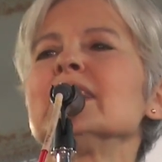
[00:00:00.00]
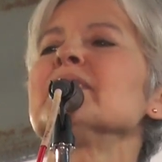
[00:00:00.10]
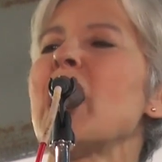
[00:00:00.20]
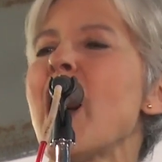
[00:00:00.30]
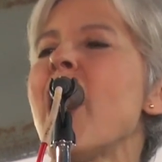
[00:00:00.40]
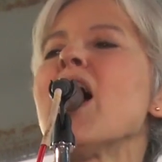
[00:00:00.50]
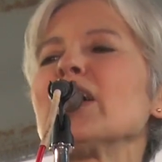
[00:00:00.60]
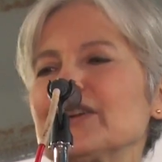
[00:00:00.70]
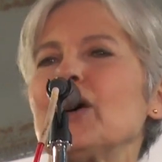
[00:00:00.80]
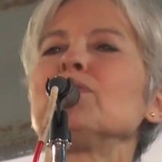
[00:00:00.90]
in the
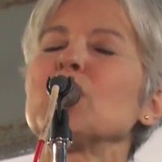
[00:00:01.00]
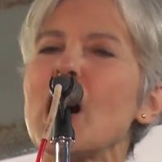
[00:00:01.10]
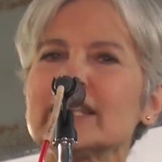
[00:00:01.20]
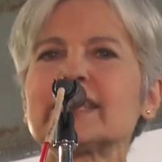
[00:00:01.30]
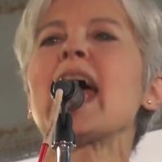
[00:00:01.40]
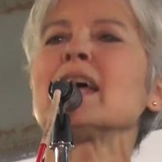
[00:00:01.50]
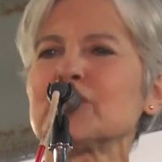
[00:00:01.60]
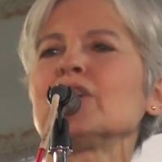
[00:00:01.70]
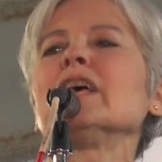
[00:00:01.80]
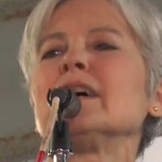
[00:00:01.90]
heart of Los
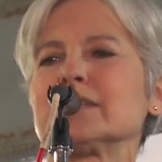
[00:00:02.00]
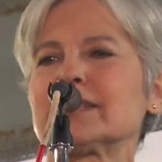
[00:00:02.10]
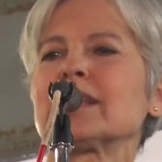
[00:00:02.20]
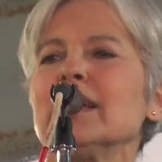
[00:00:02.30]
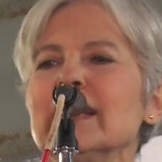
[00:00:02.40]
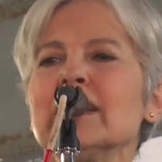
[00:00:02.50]
Angeles